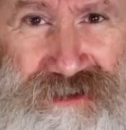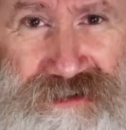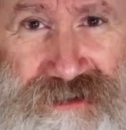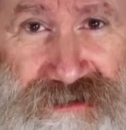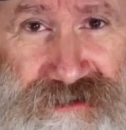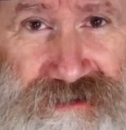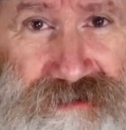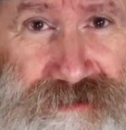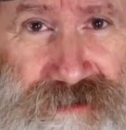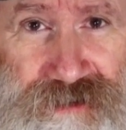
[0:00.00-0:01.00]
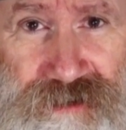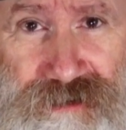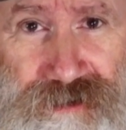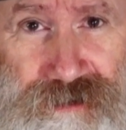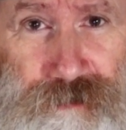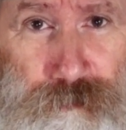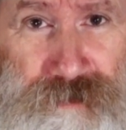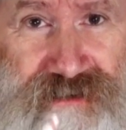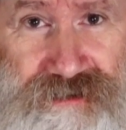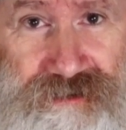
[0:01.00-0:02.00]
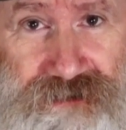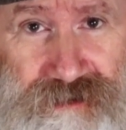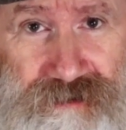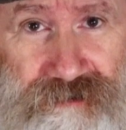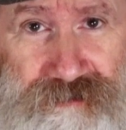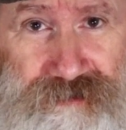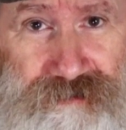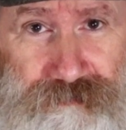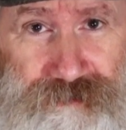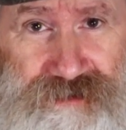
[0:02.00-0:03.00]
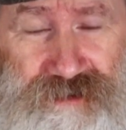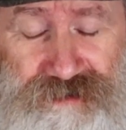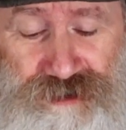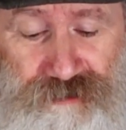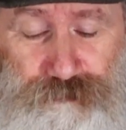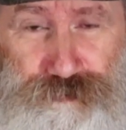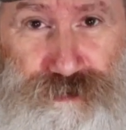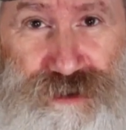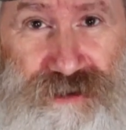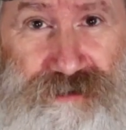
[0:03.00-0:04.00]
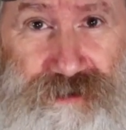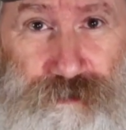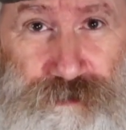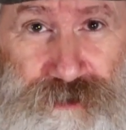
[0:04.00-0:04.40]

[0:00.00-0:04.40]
Another wizard stitching project on the